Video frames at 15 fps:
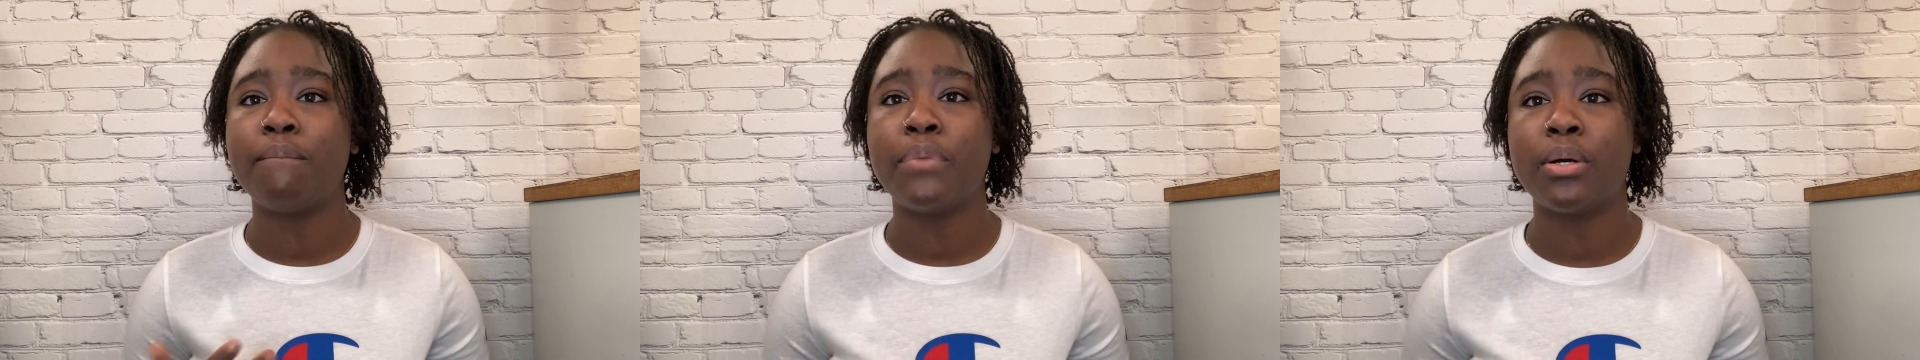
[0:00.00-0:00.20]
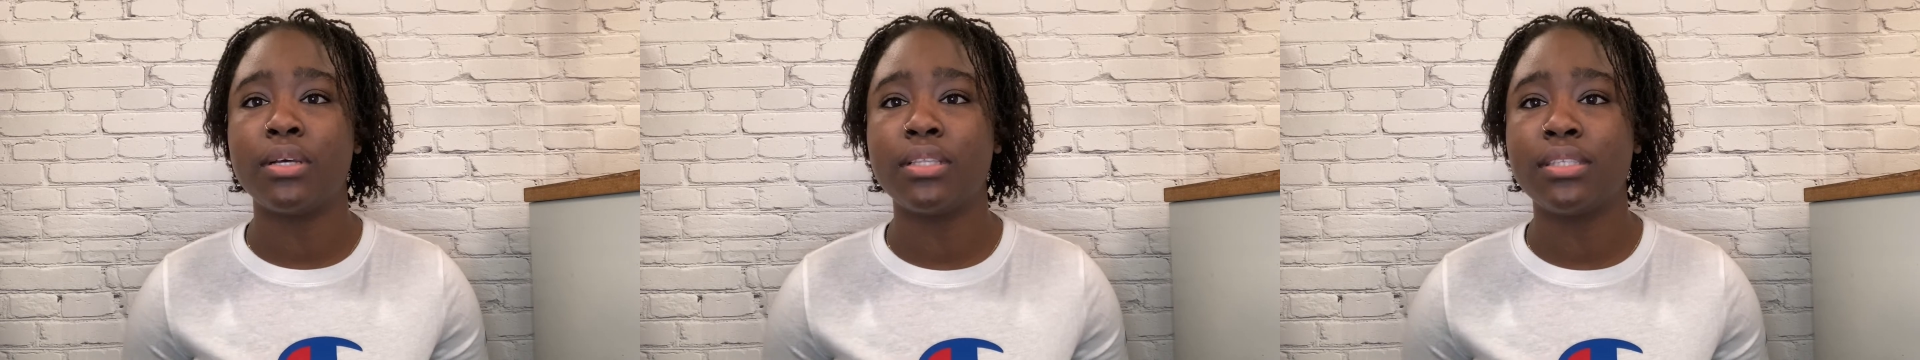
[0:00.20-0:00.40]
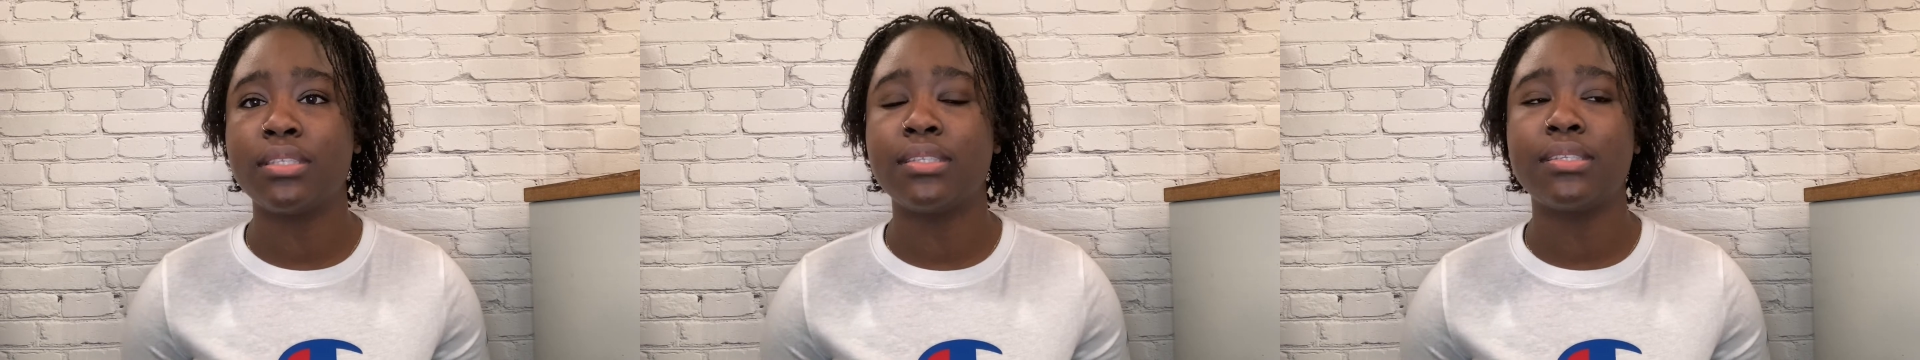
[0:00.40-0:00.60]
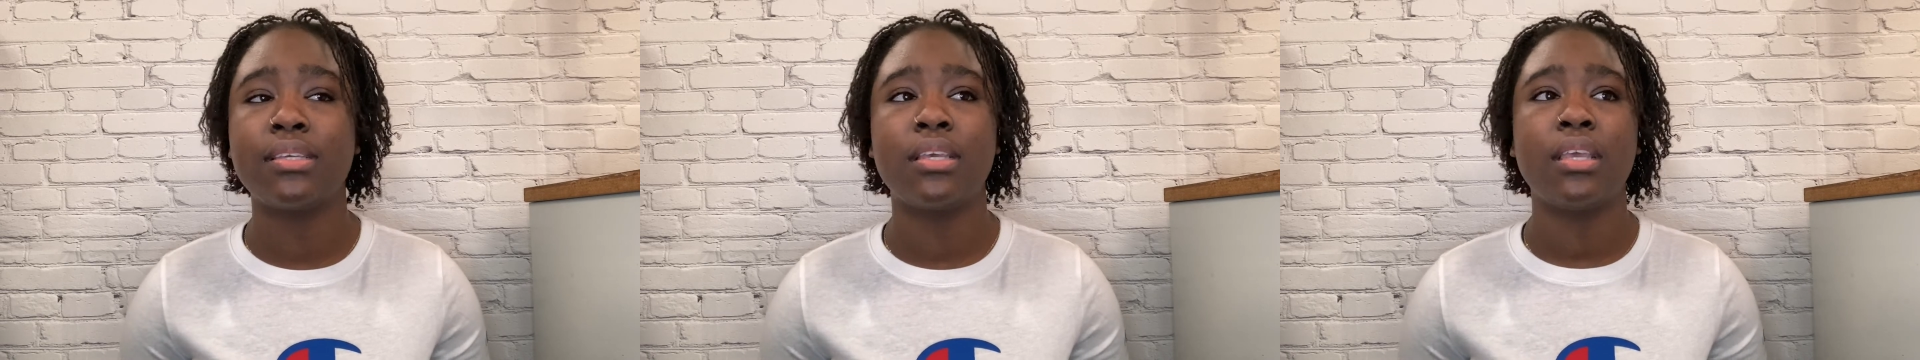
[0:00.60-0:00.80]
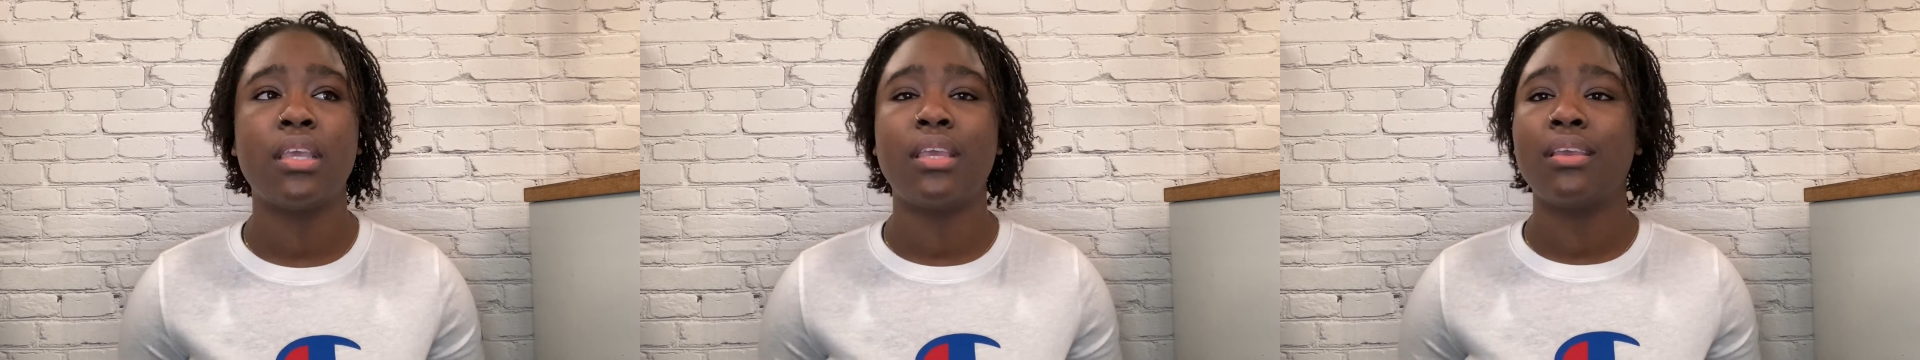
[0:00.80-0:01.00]
But
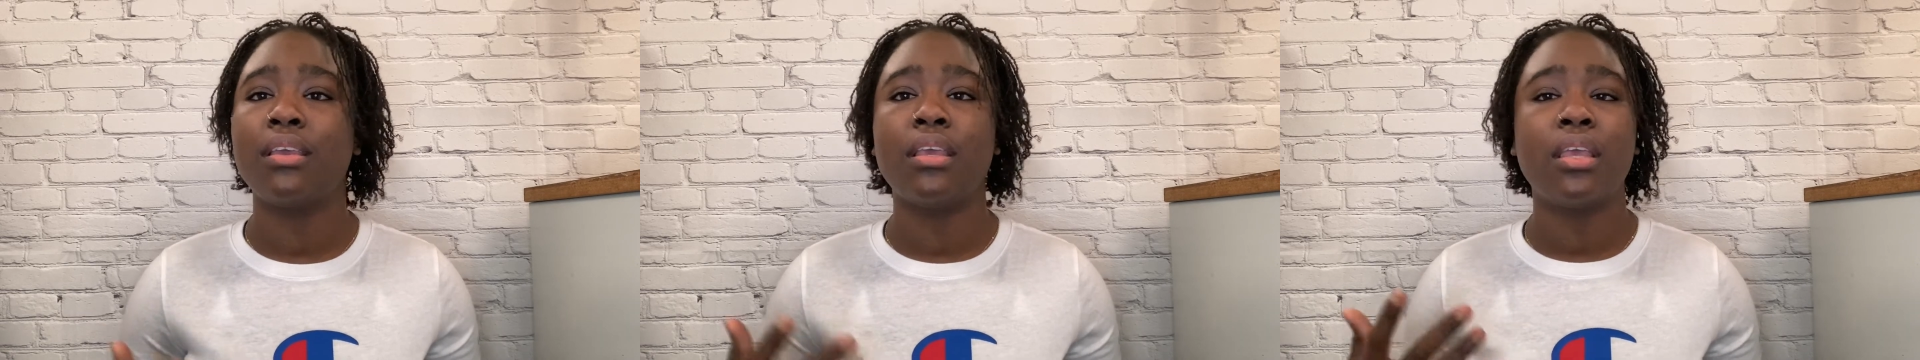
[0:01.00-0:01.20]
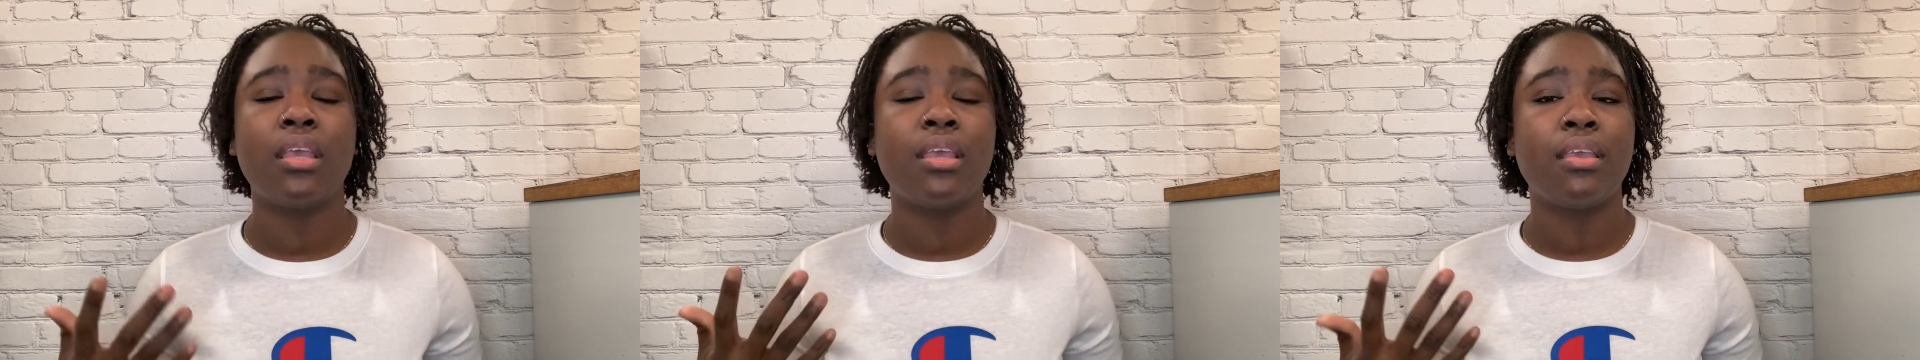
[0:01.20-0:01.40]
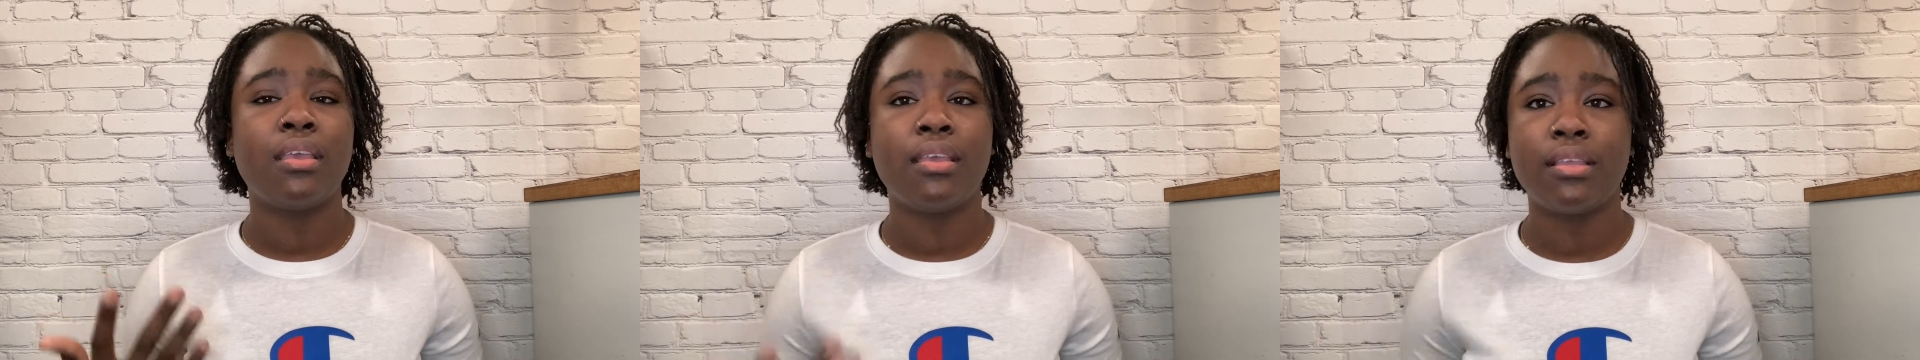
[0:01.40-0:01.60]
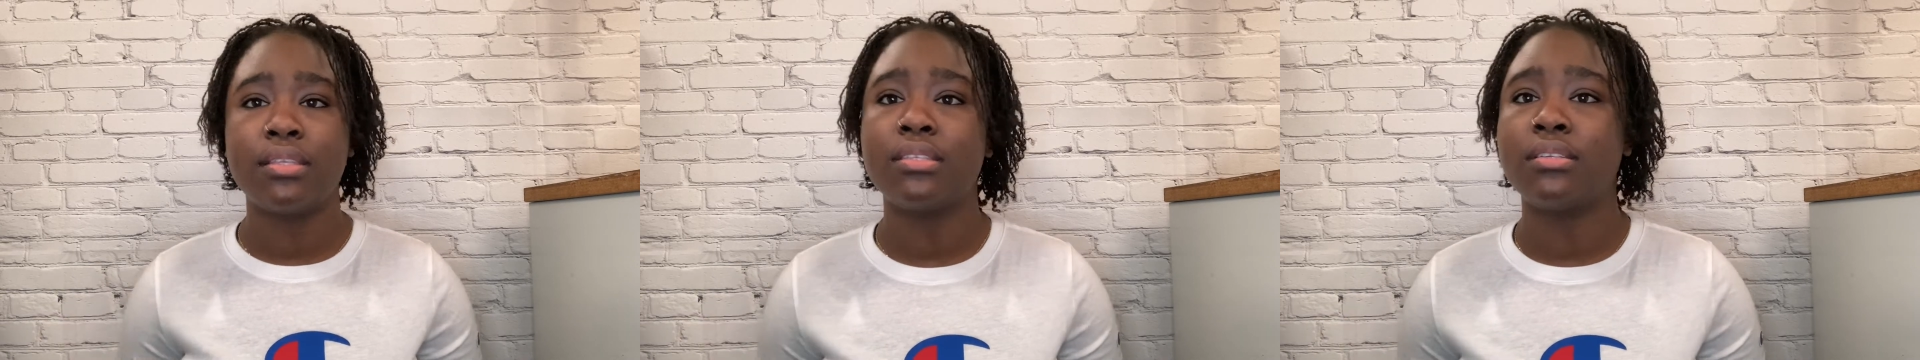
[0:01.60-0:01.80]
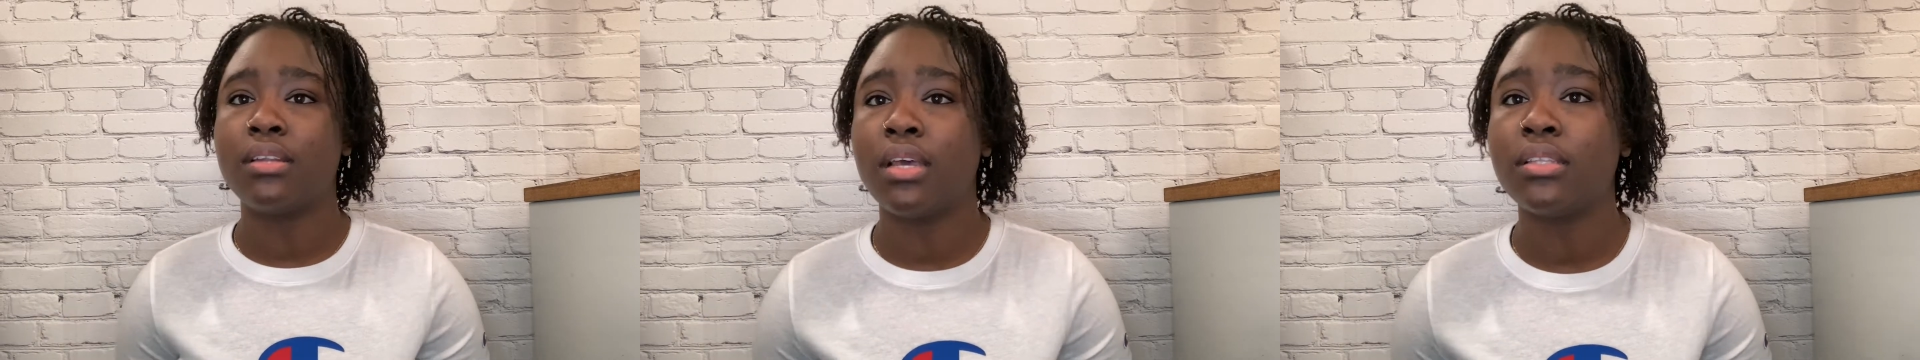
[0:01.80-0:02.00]

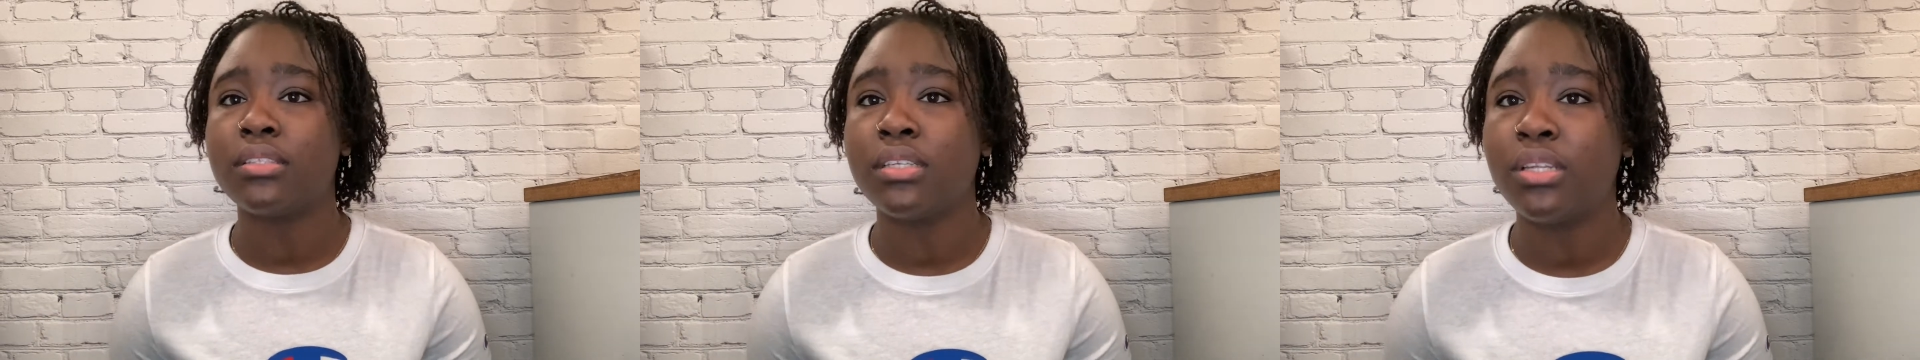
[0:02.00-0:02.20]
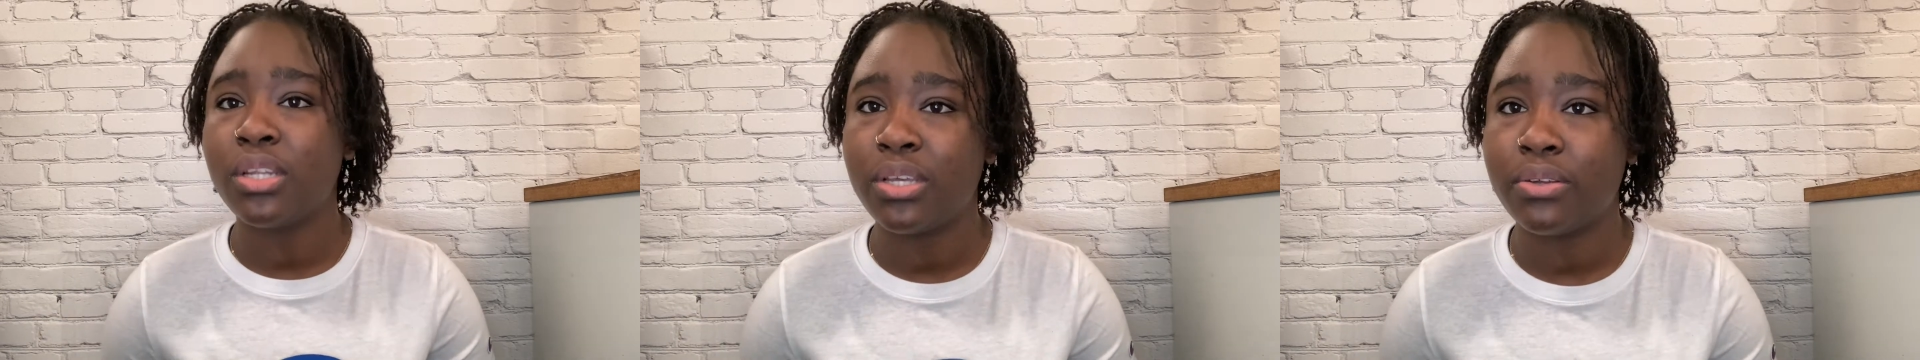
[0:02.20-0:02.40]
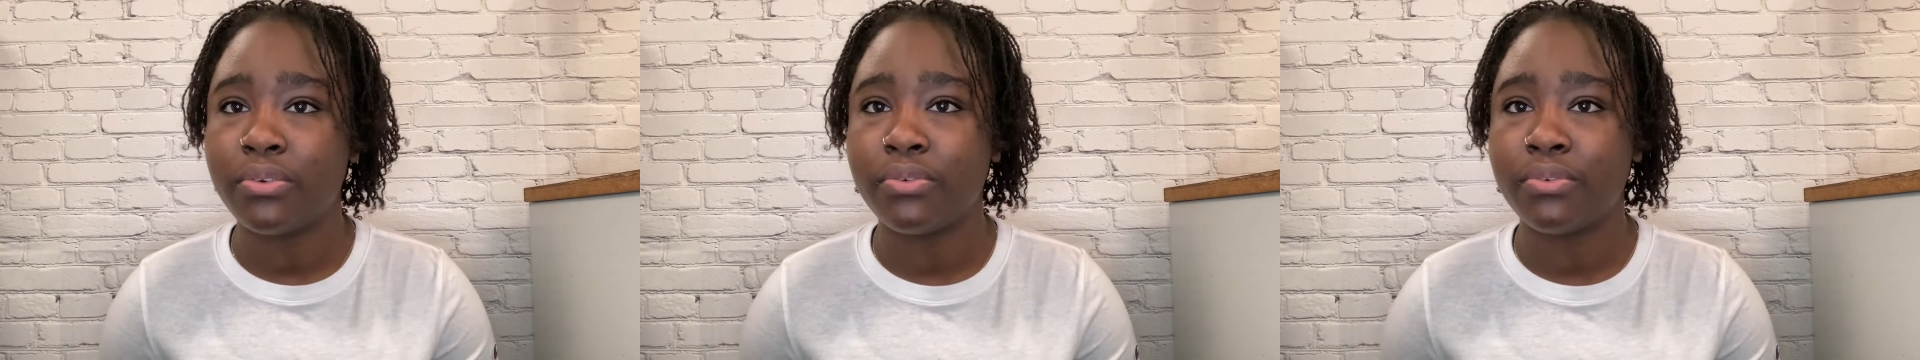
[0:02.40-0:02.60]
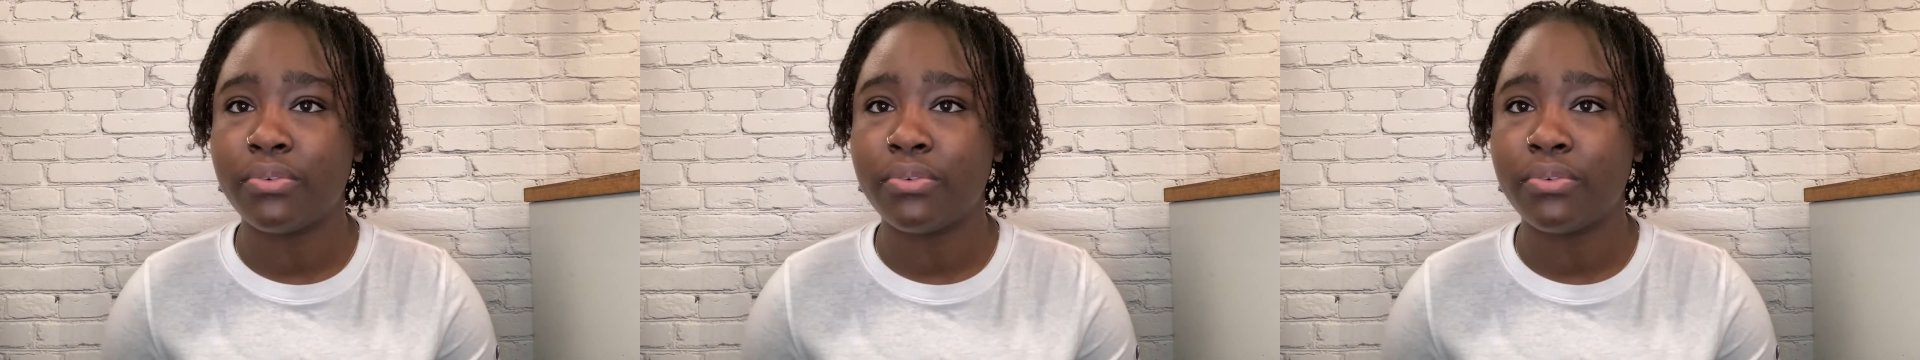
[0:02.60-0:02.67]
it's not enough.